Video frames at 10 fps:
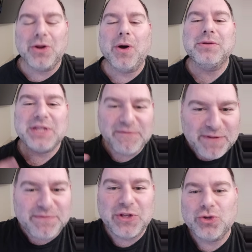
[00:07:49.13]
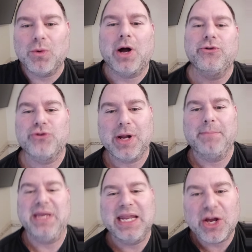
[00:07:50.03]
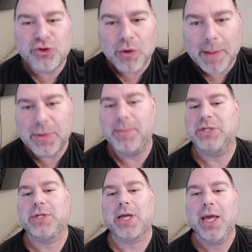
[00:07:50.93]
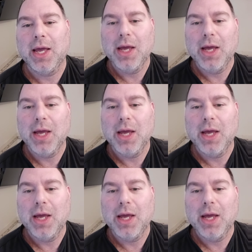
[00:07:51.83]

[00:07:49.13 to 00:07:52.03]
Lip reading: I know you say 50 to 100, I'm being extra optimistic.